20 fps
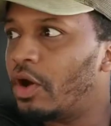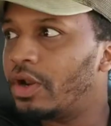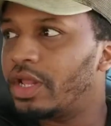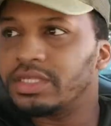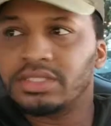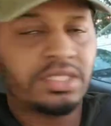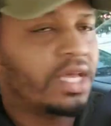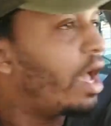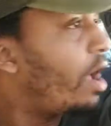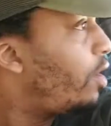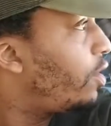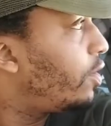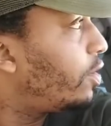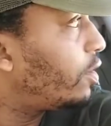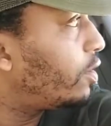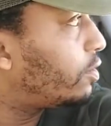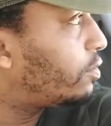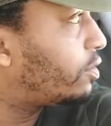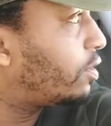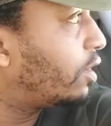that's down
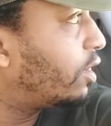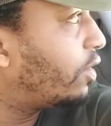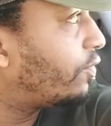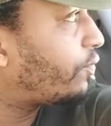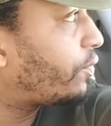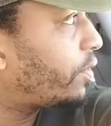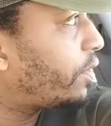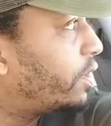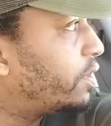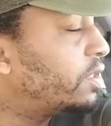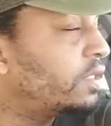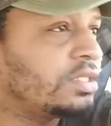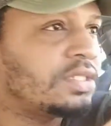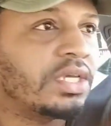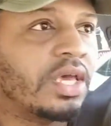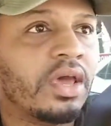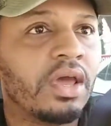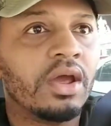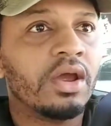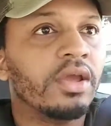here delivering in this
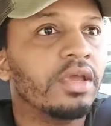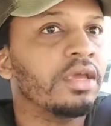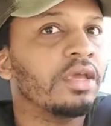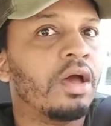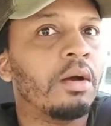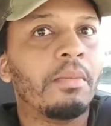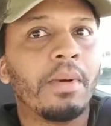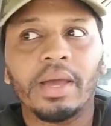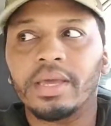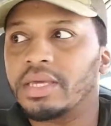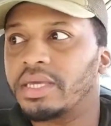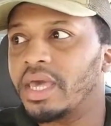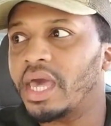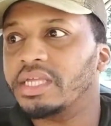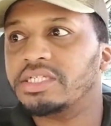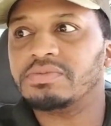area, y'all might catch